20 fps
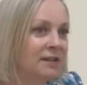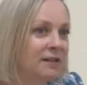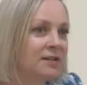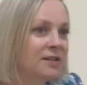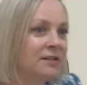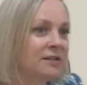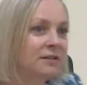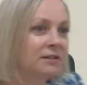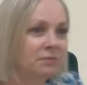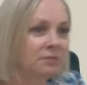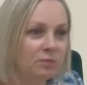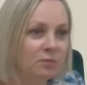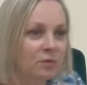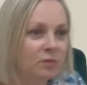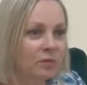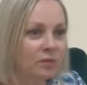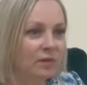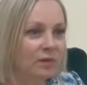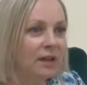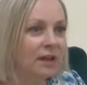
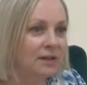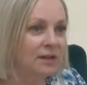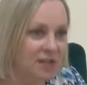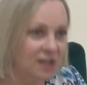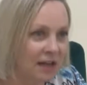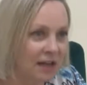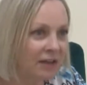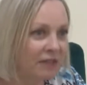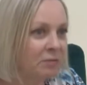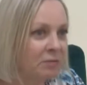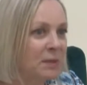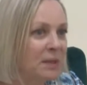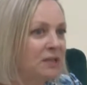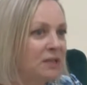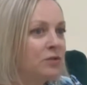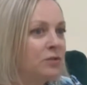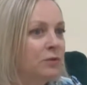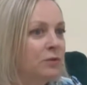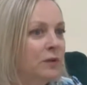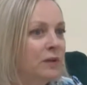
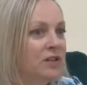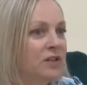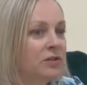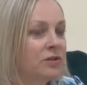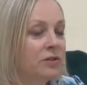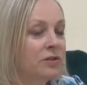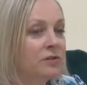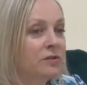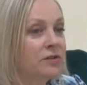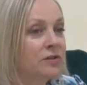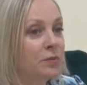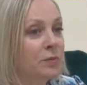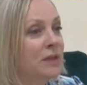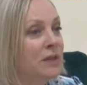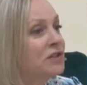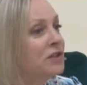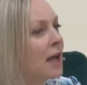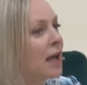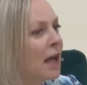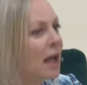intergovernmental issues,
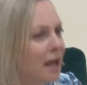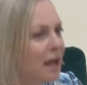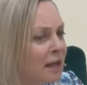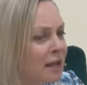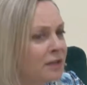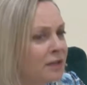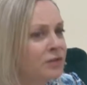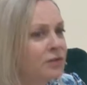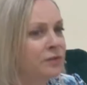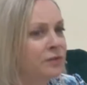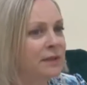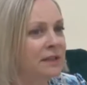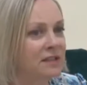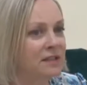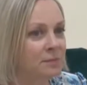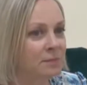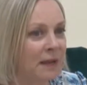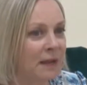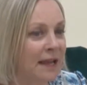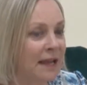which are hard to
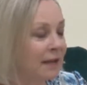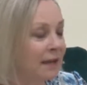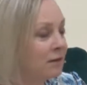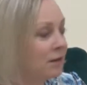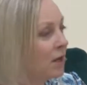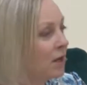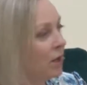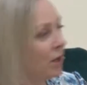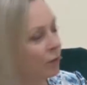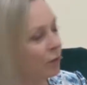explain.